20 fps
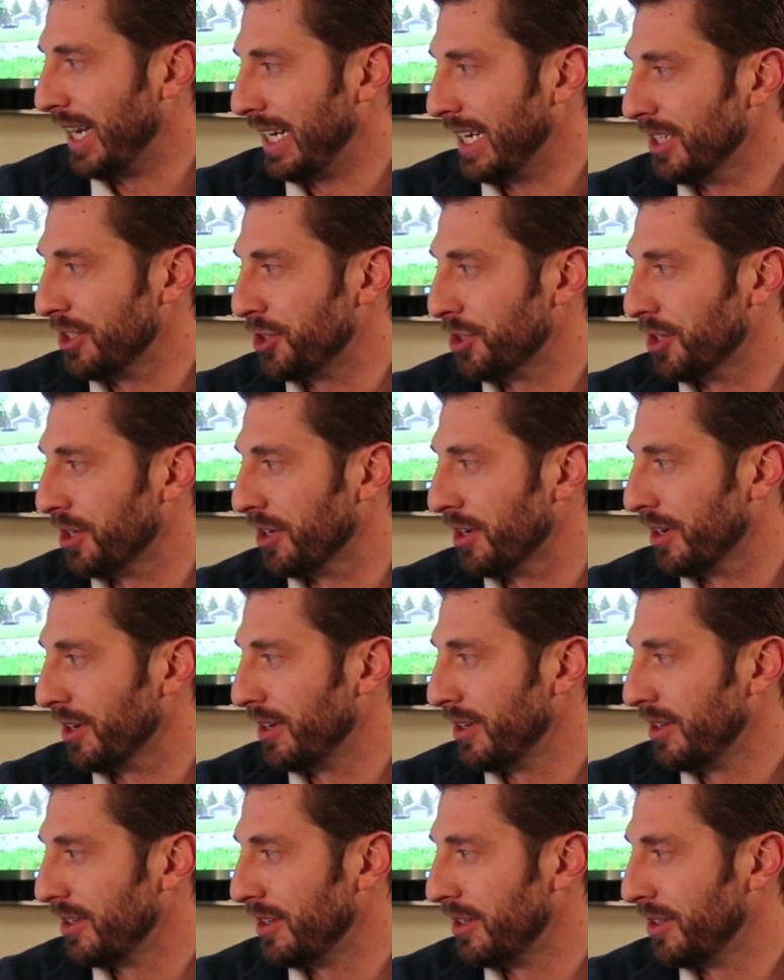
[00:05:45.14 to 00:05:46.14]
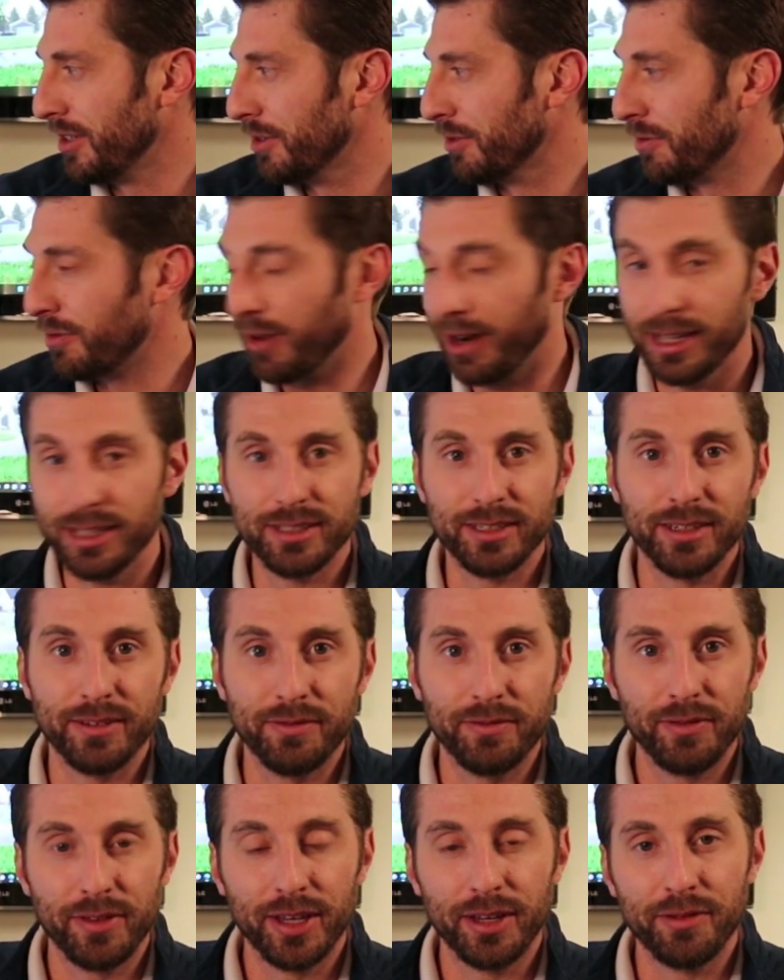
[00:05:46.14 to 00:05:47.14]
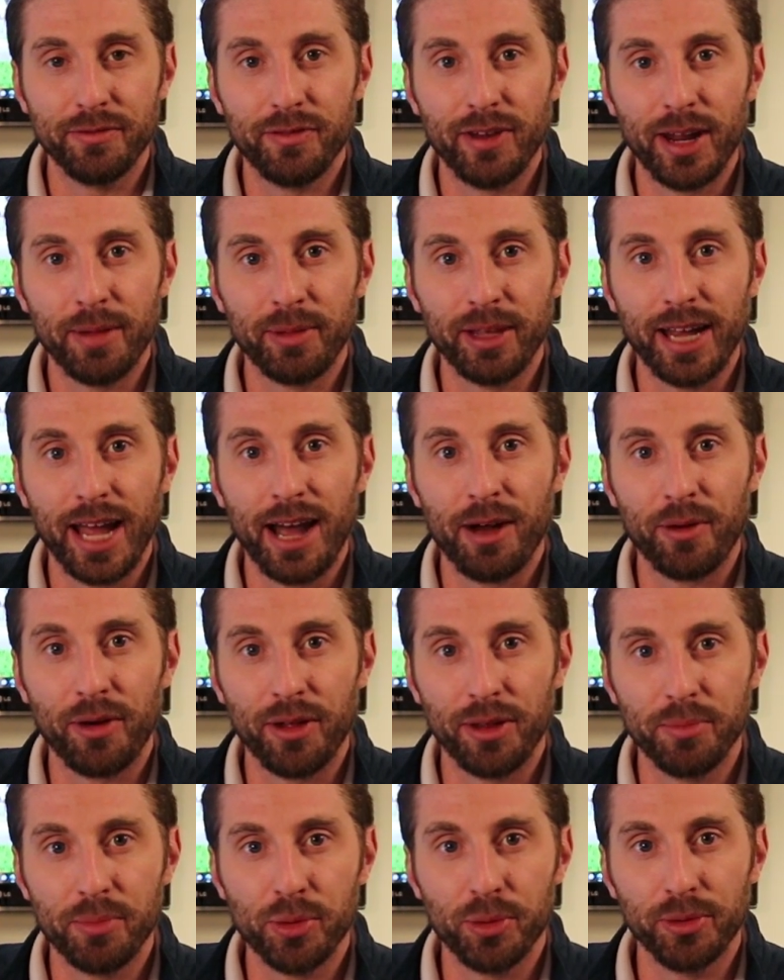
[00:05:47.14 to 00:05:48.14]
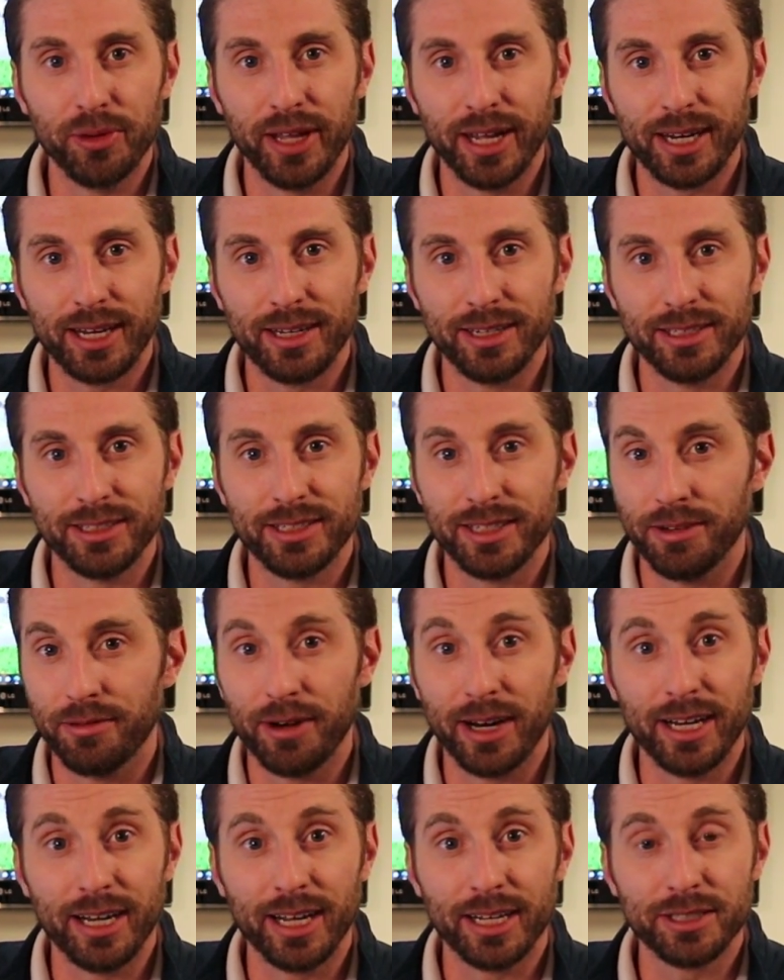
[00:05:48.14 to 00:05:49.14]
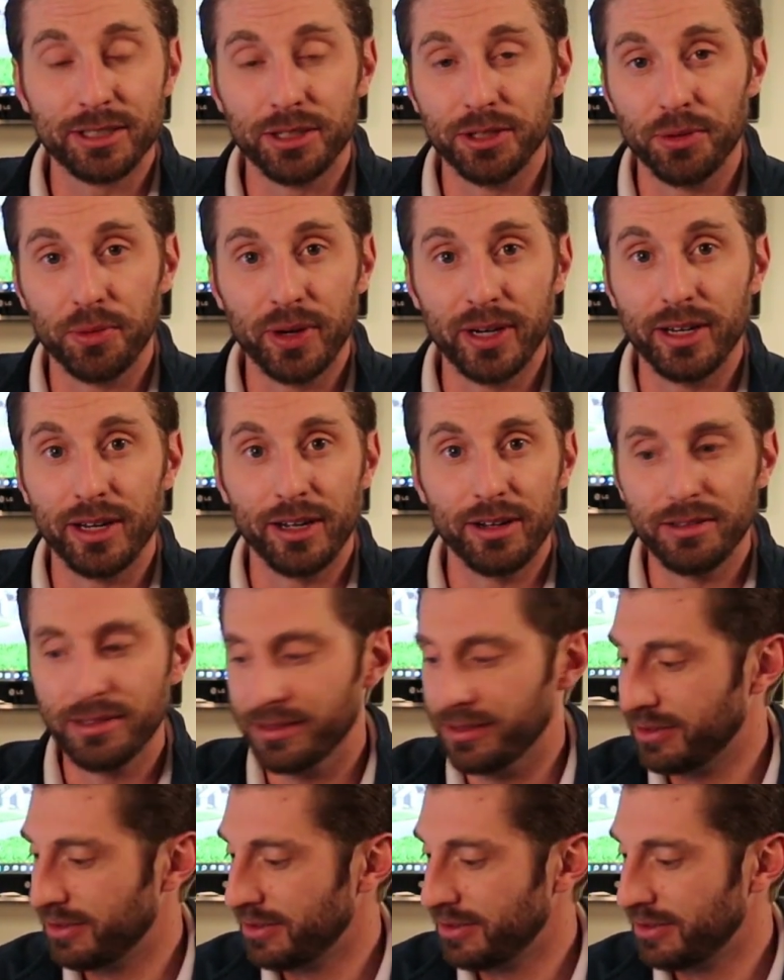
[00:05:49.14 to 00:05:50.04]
I guess your friends and family out on the pool deck can sit right next to your window.